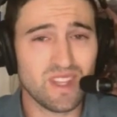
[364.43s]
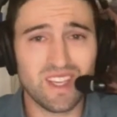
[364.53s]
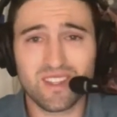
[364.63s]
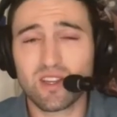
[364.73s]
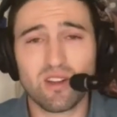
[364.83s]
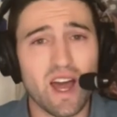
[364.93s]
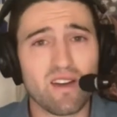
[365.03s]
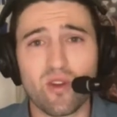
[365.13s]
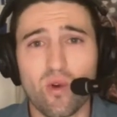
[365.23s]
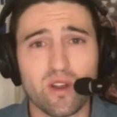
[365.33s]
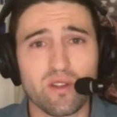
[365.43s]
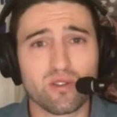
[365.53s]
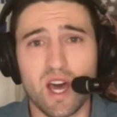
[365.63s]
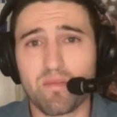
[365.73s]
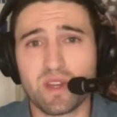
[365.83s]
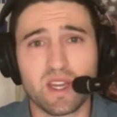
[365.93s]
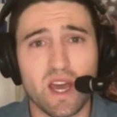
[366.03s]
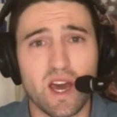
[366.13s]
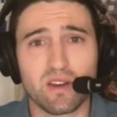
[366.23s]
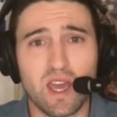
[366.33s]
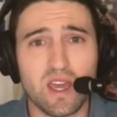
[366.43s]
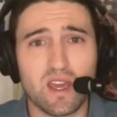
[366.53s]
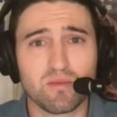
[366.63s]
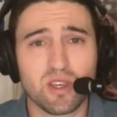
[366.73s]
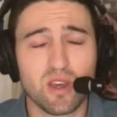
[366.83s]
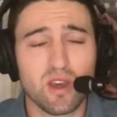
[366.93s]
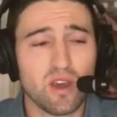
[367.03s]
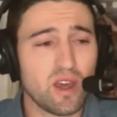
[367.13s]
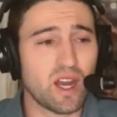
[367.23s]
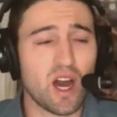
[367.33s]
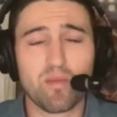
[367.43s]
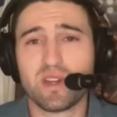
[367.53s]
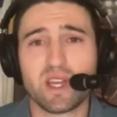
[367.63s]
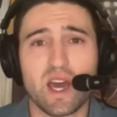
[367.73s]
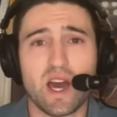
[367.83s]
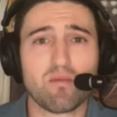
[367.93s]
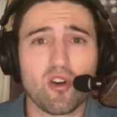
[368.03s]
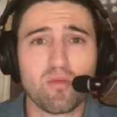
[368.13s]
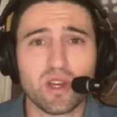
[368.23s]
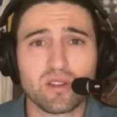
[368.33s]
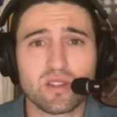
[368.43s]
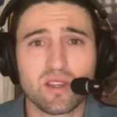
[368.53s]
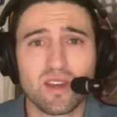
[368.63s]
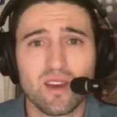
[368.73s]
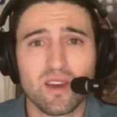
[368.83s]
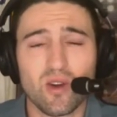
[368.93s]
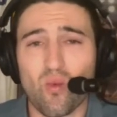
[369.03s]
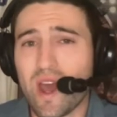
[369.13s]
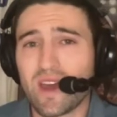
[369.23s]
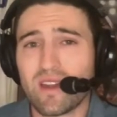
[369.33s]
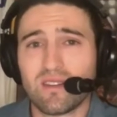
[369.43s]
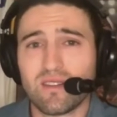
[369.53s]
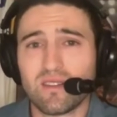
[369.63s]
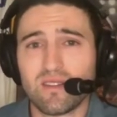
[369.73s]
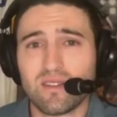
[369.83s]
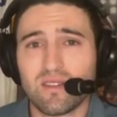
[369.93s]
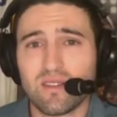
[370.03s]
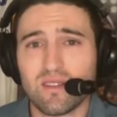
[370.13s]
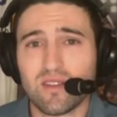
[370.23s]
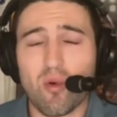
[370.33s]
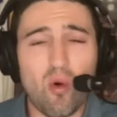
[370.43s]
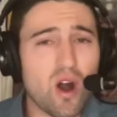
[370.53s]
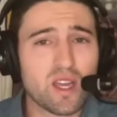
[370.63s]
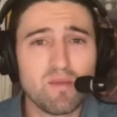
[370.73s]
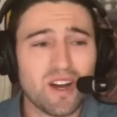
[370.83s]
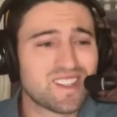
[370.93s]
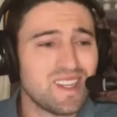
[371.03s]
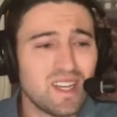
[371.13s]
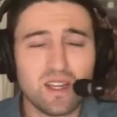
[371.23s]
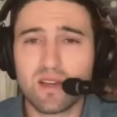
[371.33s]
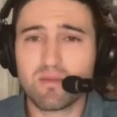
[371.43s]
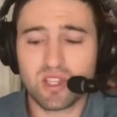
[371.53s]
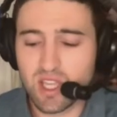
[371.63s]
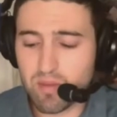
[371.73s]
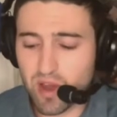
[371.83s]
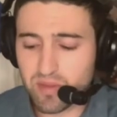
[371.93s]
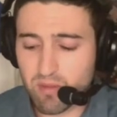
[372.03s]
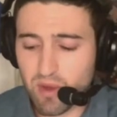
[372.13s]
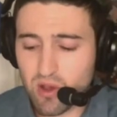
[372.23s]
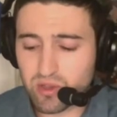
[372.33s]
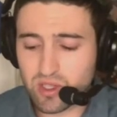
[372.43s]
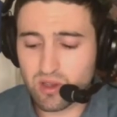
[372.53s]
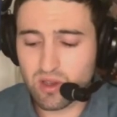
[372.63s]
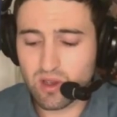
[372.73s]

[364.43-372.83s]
is still having one of those up and down games and up and down moments when the Milwaukee Bucks needed him to step up the most.